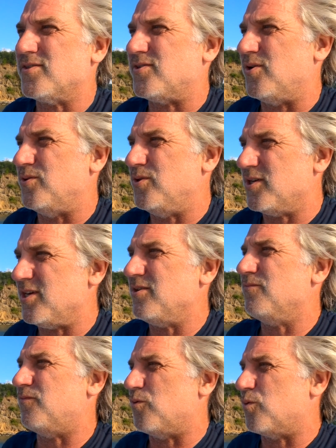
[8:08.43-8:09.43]
So
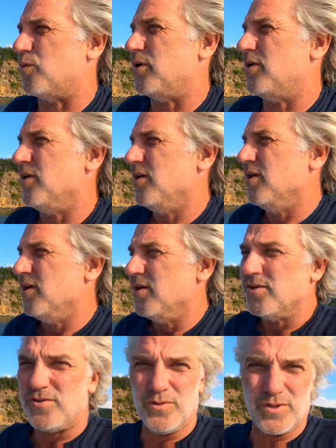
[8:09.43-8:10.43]
looking forward
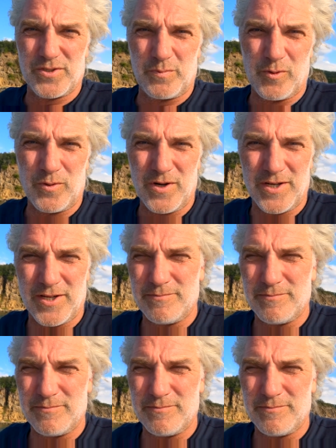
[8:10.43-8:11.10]
to exploring it.